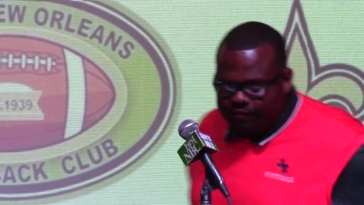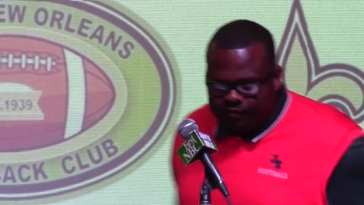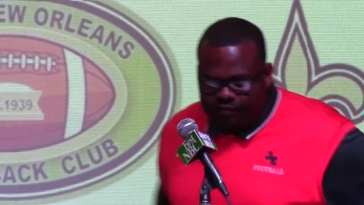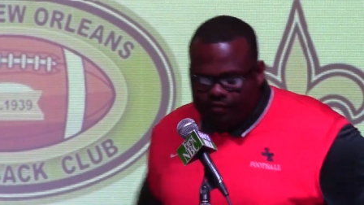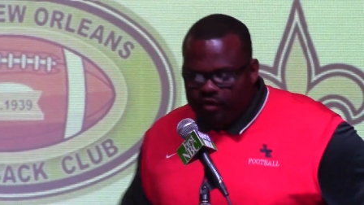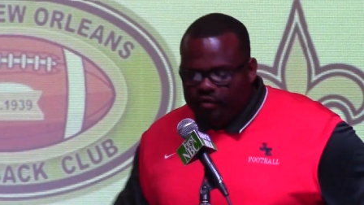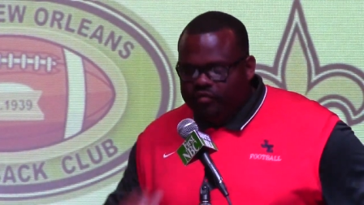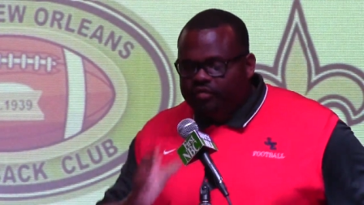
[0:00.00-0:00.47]

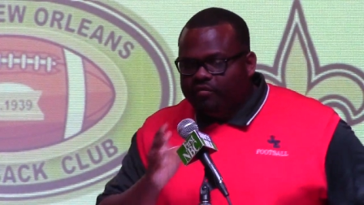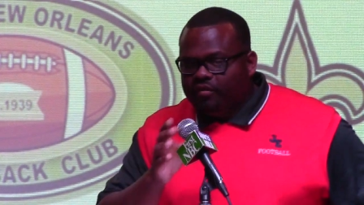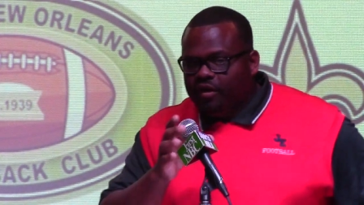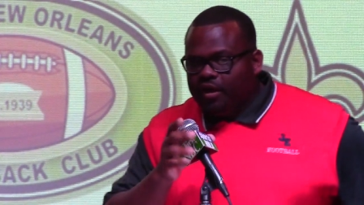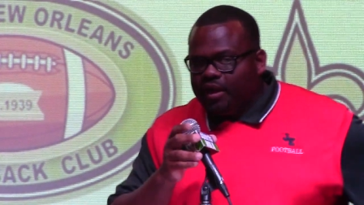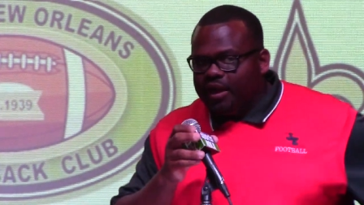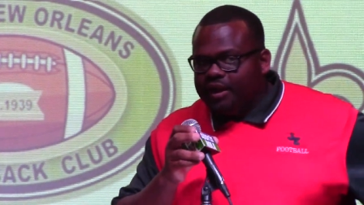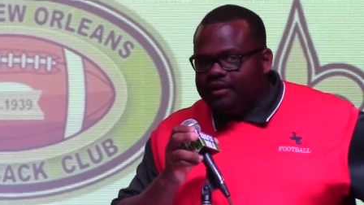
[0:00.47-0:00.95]
Corey? first of
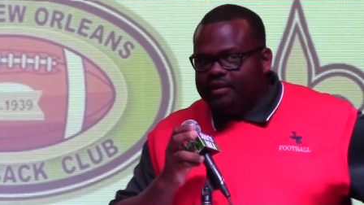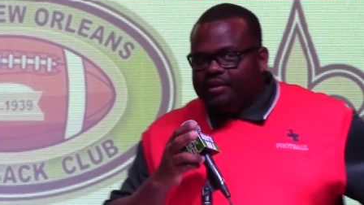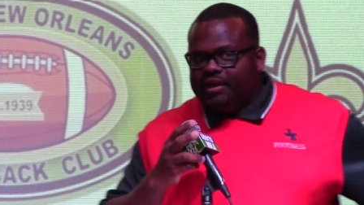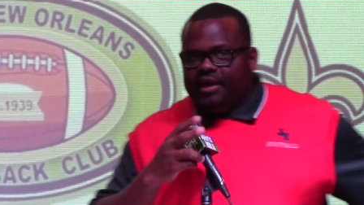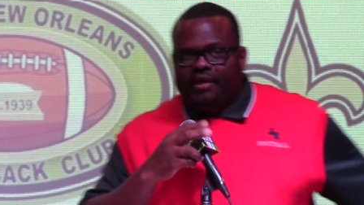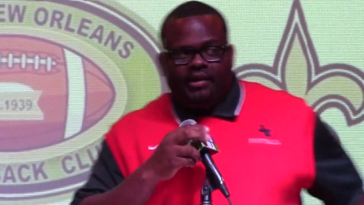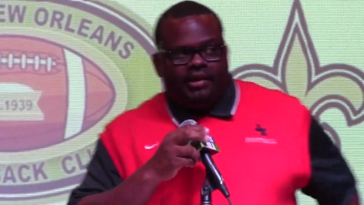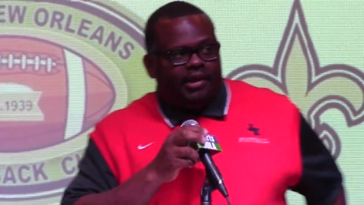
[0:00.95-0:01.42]
all, I'd like to
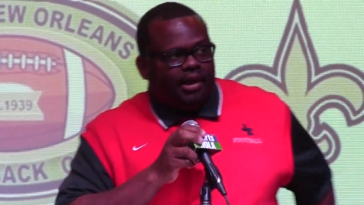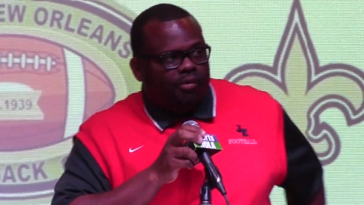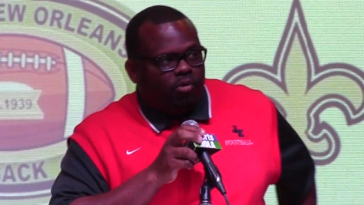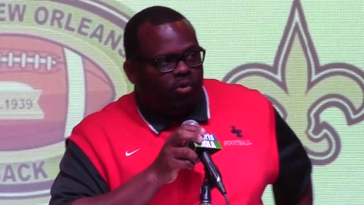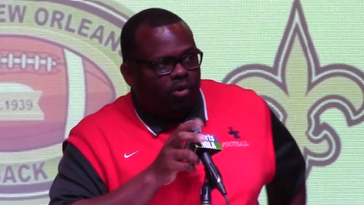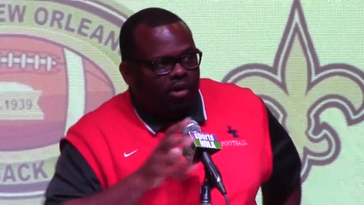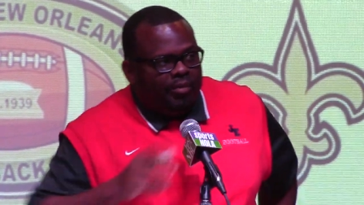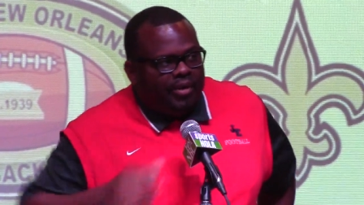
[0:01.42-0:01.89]
thank the
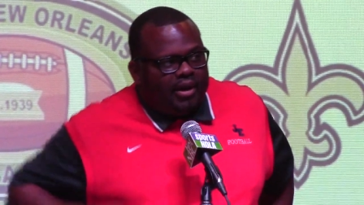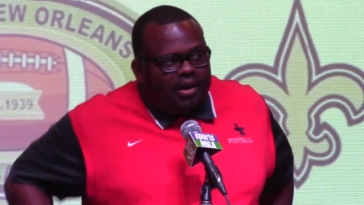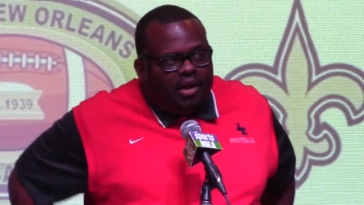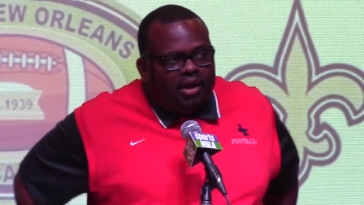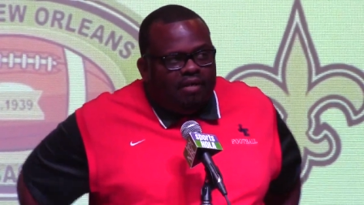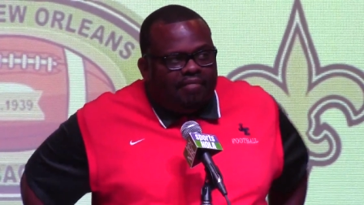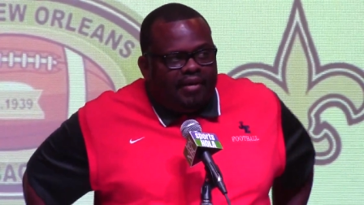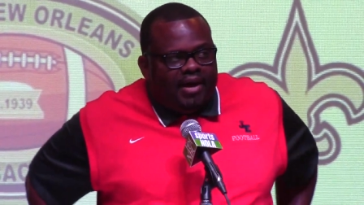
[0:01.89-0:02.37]
um, Quarterback
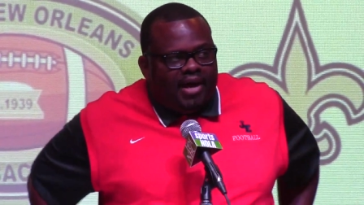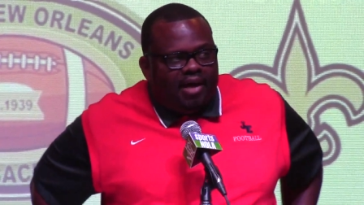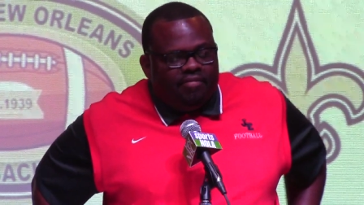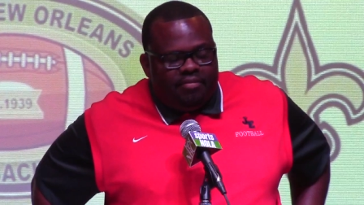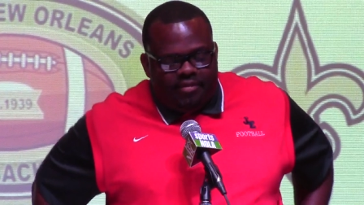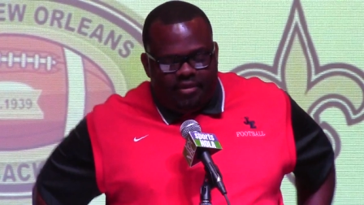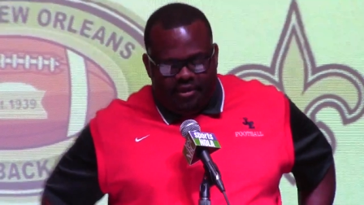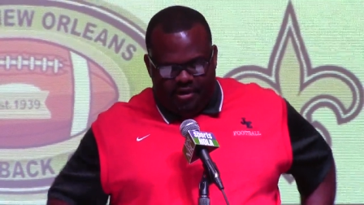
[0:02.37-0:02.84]
Club for
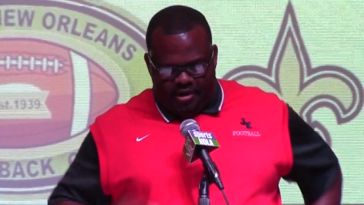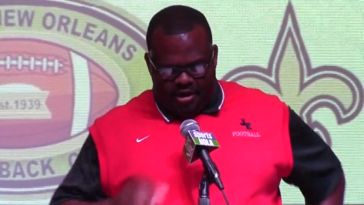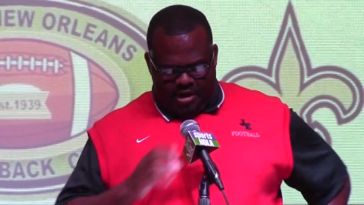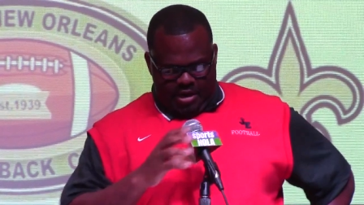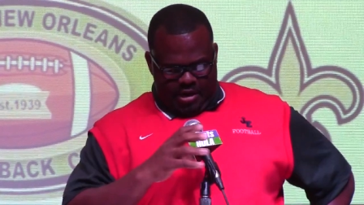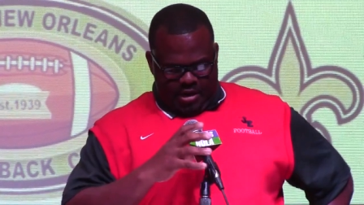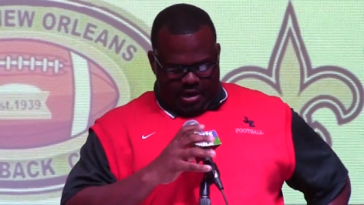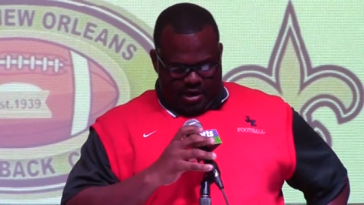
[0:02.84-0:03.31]
having me,
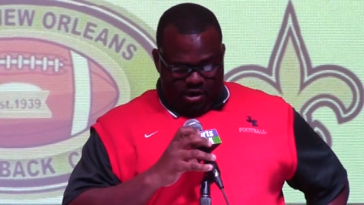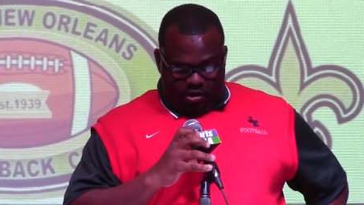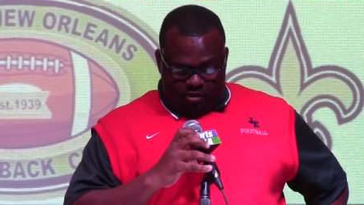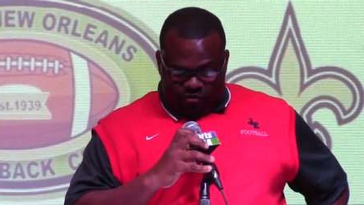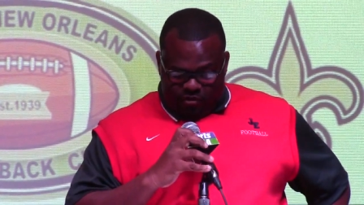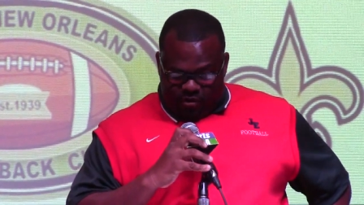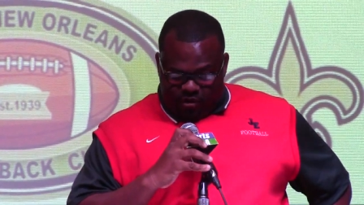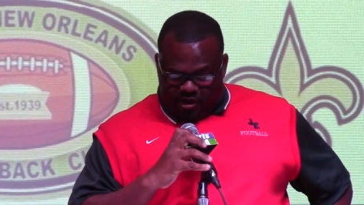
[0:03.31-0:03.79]
and
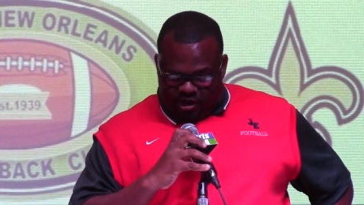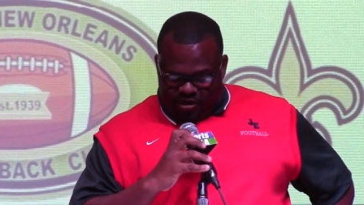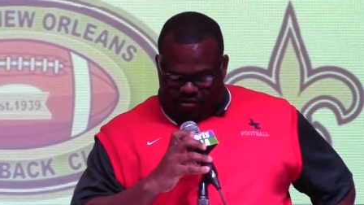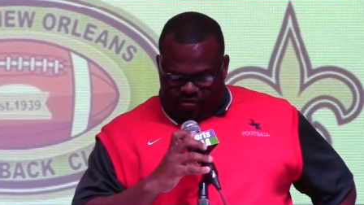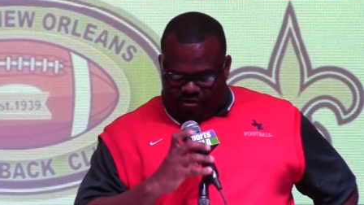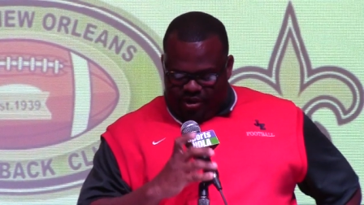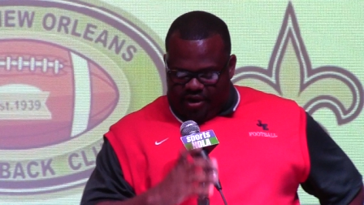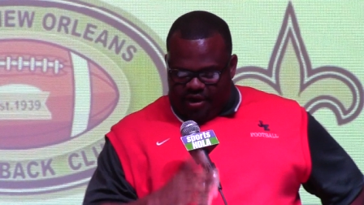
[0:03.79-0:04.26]
also Kim
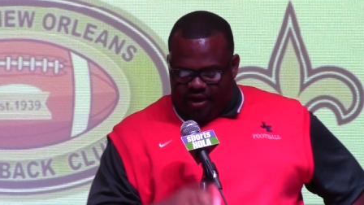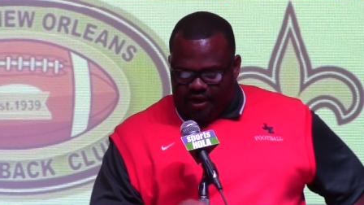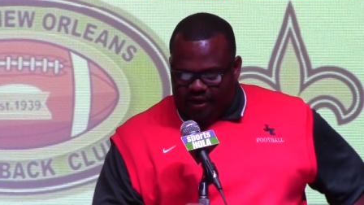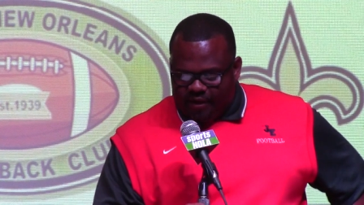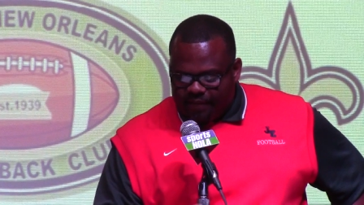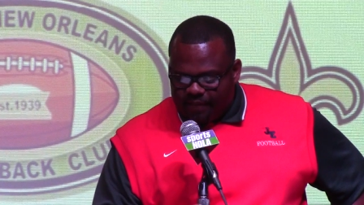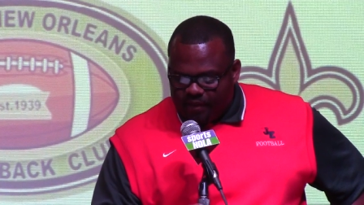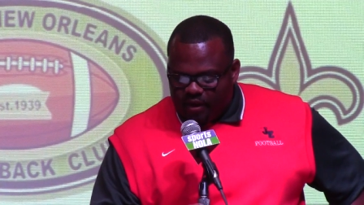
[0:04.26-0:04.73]

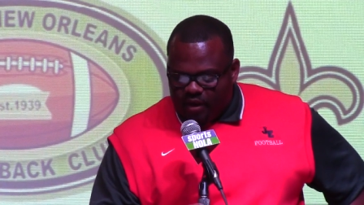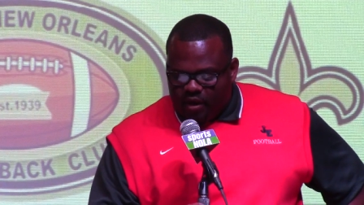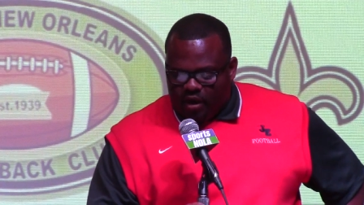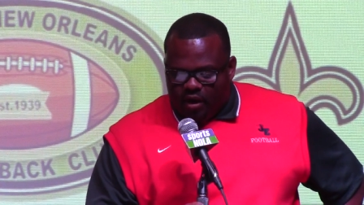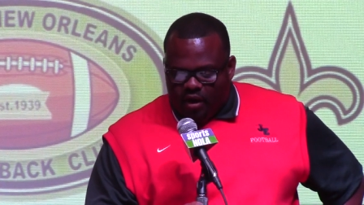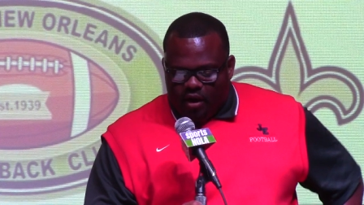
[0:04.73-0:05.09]
Trahan.